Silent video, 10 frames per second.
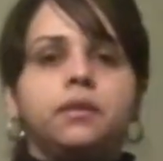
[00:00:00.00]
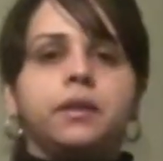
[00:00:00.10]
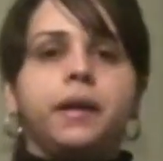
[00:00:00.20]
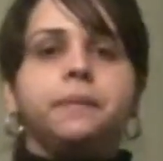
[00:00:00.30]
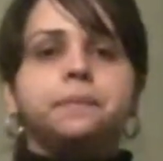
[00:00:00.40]

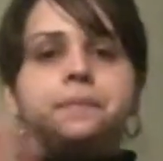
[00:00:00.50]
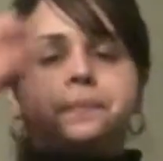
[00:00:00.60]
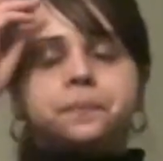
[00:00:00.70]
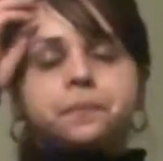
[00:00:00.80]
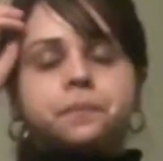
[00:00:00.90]
Okay?
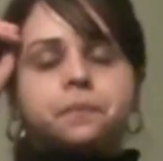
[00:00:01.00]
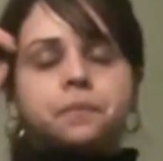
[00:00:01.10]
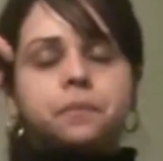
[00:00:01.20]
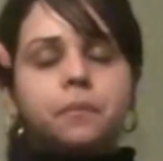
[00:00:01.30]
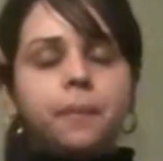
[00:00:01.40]

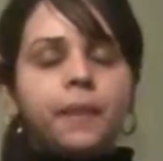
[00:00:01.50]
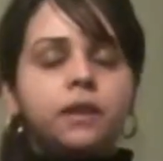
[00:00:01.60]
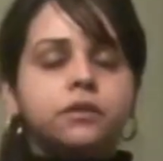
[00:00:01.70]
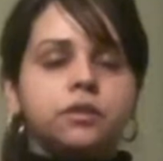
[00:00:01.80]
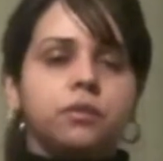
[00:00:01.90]

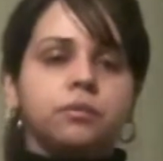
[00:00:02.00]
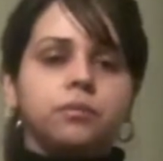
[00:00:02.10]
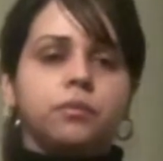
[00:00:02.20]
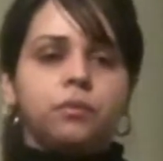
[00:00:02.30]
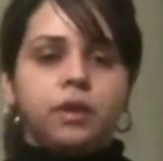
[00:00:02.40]
So
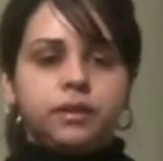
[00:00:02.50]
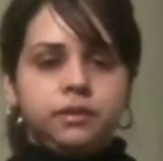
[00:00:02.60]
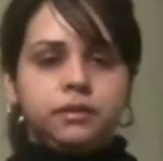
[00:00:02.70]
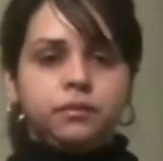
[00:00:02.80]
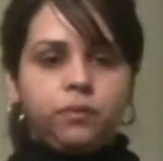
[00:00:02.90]

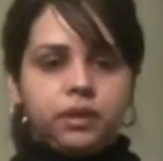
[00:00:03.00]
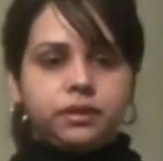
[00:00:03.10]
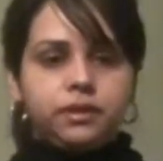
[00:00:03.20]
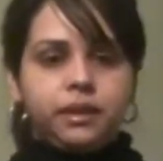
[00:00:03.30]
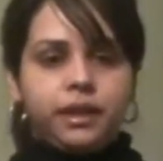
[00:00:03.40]

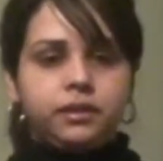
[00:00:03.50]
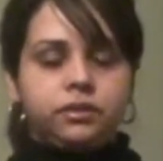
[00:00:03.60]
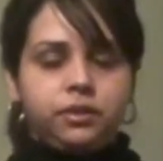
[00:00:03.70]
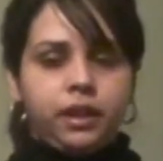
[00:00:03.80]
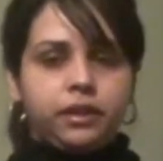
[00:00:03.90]
once that
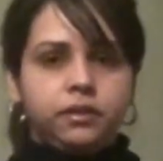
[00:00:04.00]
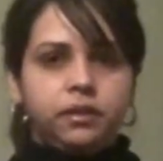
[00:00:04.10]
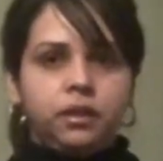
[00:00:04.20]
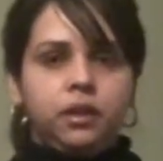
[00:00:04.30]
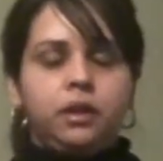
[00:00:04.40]
is done,
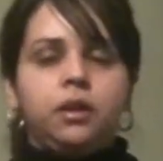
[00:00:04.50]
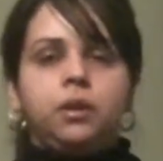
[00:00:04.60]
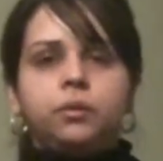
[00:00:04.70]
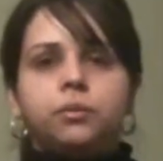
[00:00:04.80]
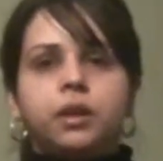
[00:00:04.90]

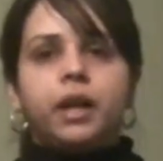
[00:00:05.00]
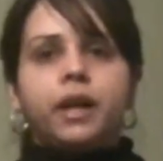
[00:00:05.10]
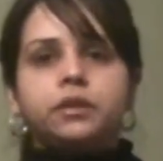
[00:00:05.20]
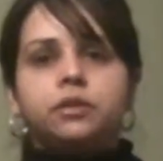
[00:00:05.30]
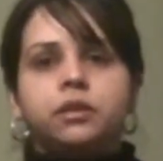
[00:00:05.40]
we're
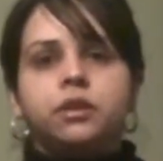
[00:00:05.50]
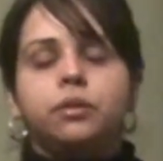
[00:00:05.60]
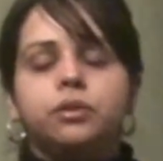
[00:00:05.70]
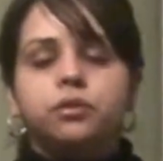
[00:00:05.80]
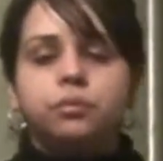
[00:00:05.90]
actually
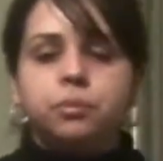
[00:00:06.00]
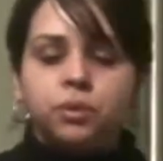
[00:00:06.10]
going to